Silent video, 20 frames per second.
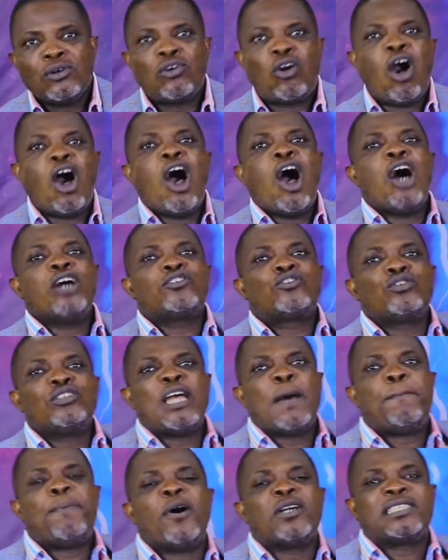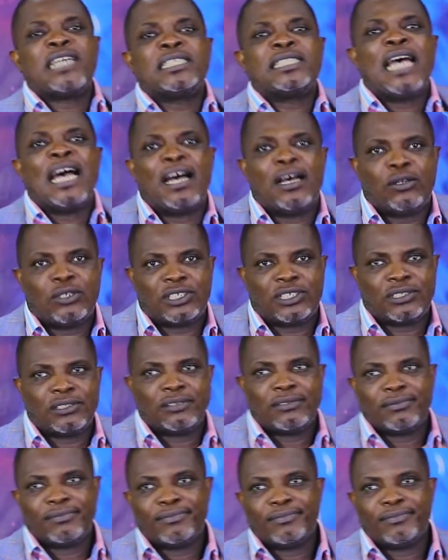Go to the potter's house.